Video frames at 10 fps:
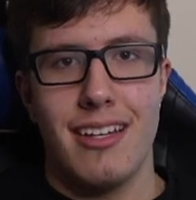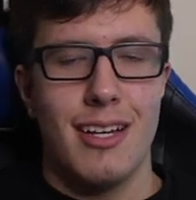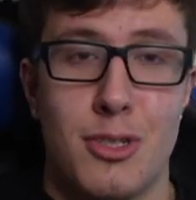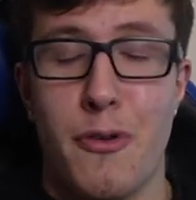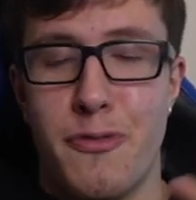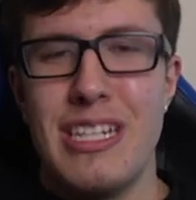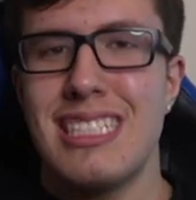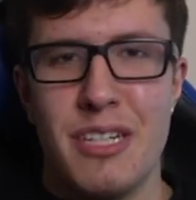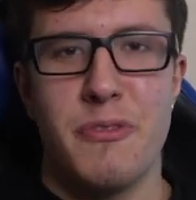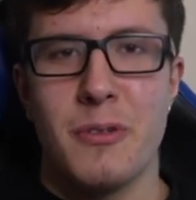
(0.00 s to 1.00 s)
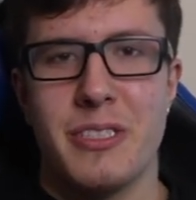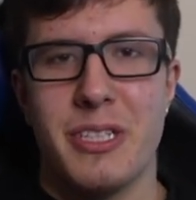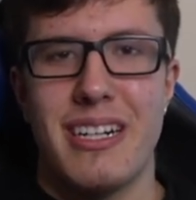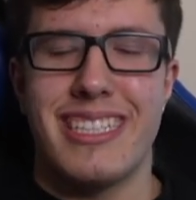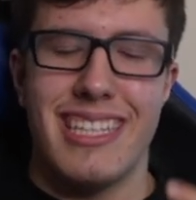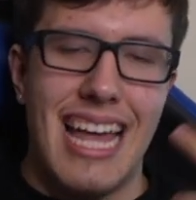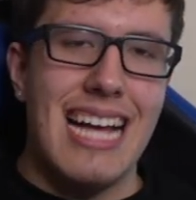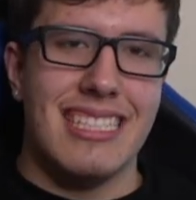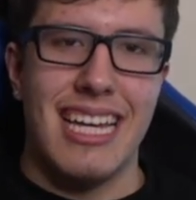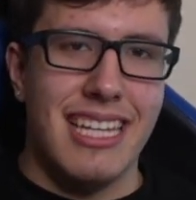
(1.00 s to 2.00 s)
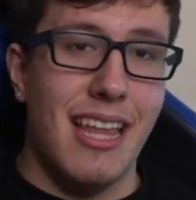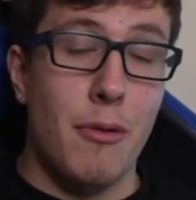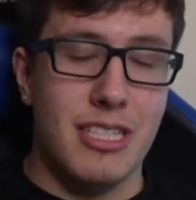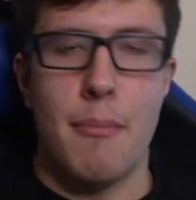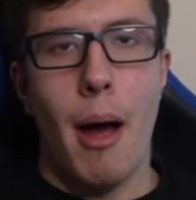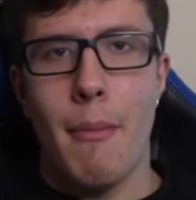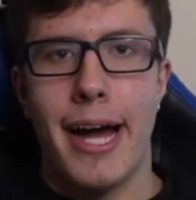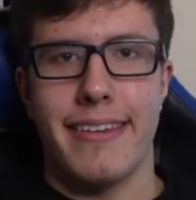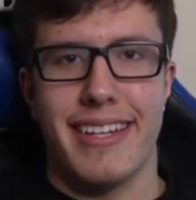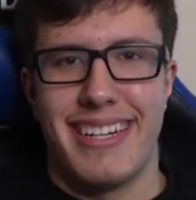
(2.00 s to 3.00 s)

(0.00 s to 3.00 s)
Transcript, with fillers: So fitness influencer is the last thing that was on my mind.